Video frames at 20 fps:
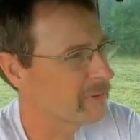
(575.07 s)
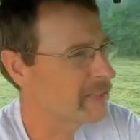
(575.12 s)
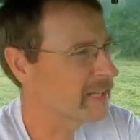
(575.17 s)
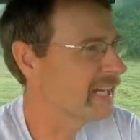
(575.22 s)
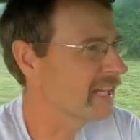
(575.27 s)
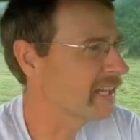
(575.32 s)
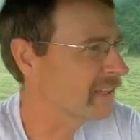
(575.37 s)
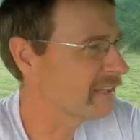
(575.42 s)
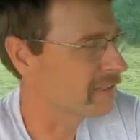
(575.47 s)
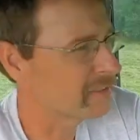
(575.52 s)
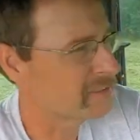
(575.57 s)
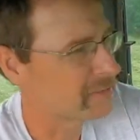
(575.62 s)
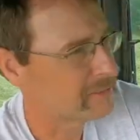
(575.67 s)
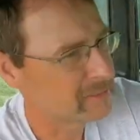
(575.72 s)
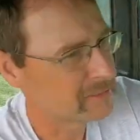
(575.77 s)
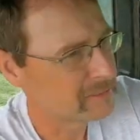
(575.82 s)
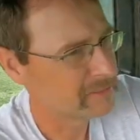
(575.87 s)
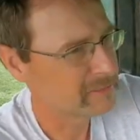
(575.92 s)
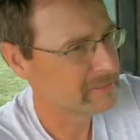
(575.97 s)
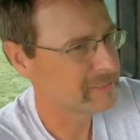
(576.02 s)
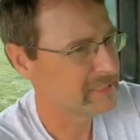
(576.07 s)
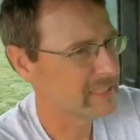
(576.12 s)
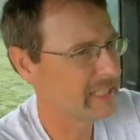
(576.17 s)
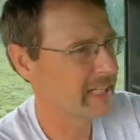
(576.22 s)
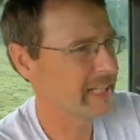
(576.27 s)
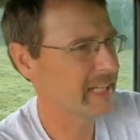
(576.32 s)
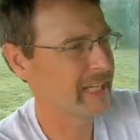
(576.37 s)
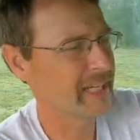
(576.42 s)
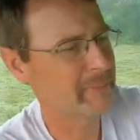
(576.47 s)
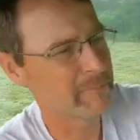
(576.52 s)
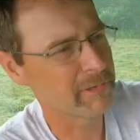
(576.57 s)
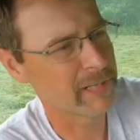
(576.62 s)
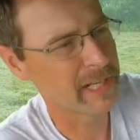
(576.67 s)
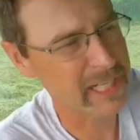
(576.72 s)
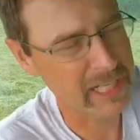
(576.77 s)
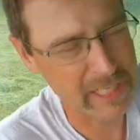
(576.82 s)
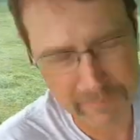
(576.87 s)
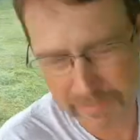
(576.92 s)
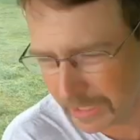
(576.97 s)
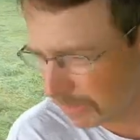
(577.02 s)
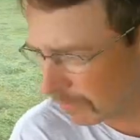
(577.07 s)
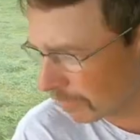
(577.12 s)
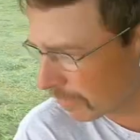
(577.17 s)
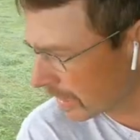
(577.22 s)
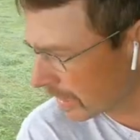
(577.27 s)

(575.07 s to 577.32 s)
got a little, I got a break up here where we